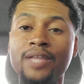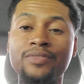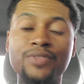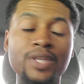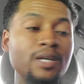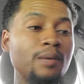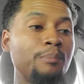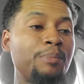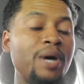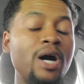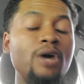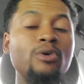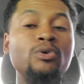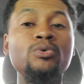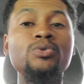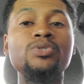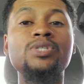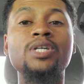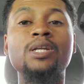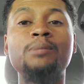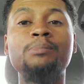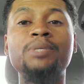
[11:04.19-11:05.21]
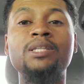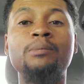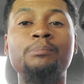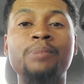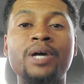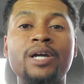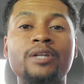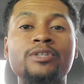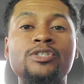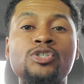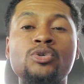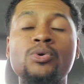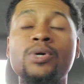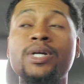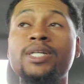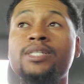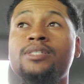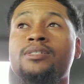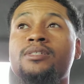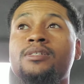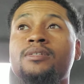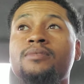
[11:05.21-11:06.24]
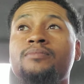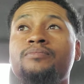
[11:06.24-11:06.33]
Think about who's going to be the better choice